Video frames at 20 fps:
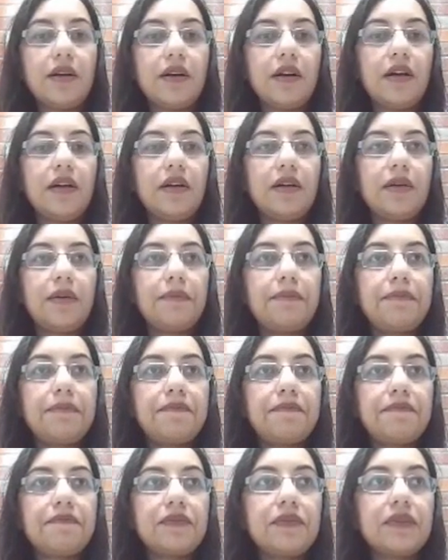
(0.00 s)
Um,
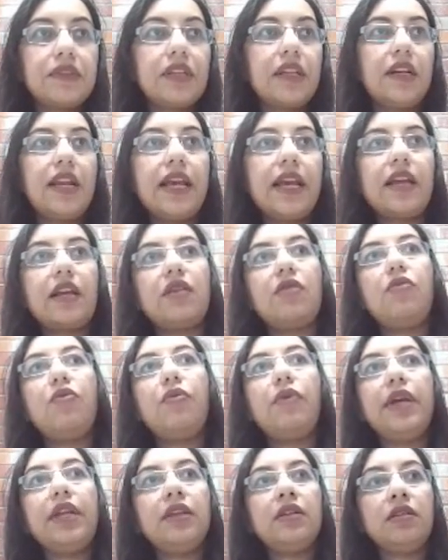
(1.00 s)
like
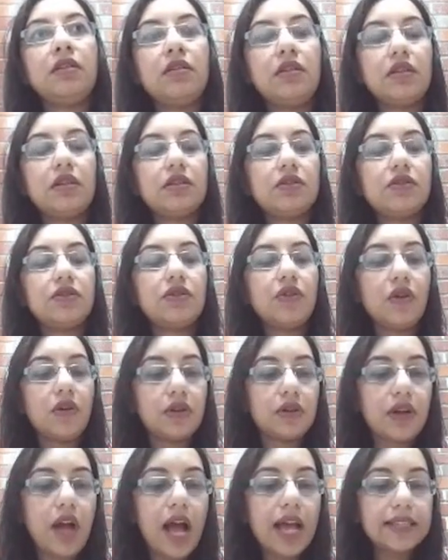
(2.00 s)
when,
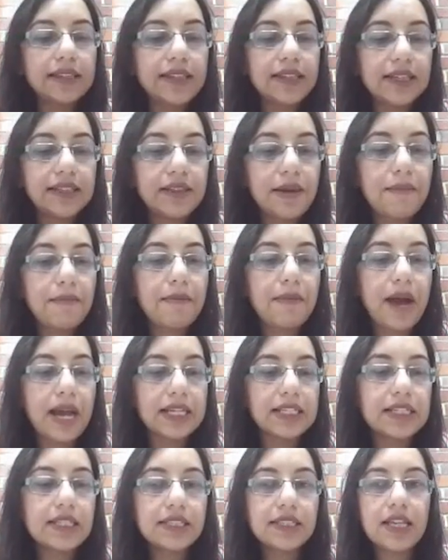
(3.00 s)
so I think the
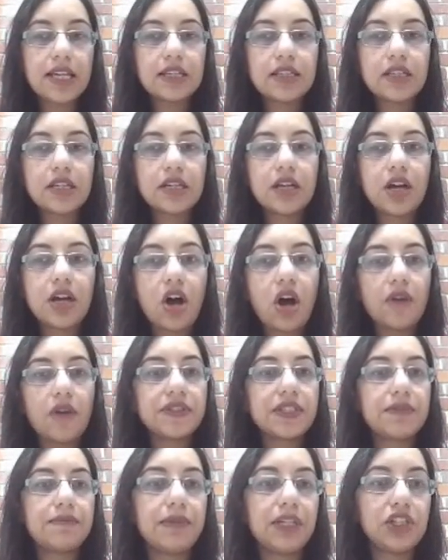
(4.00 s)
mindset of
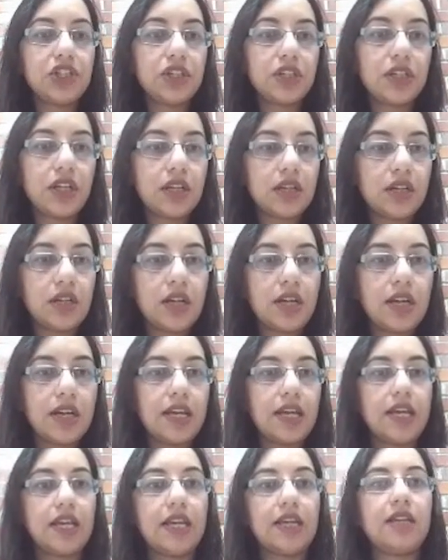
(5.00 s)
smishing
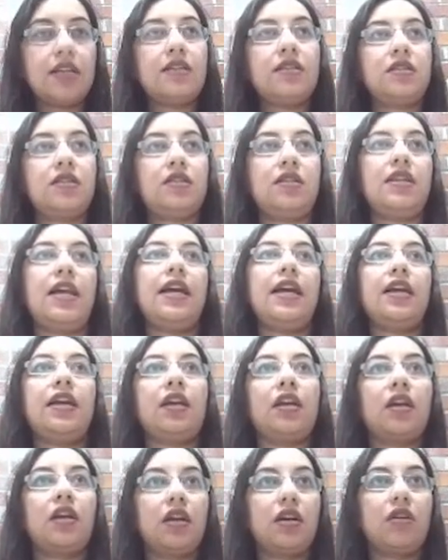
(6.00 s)
is
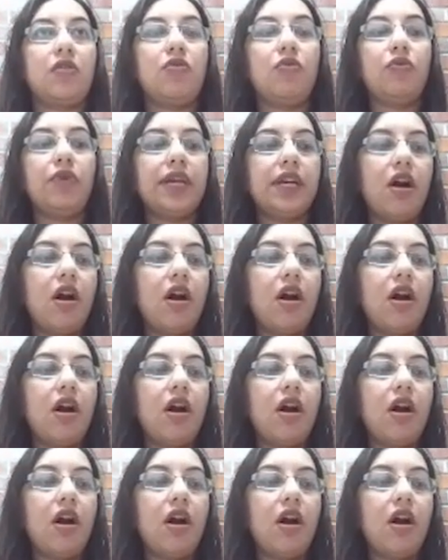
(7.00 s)
like we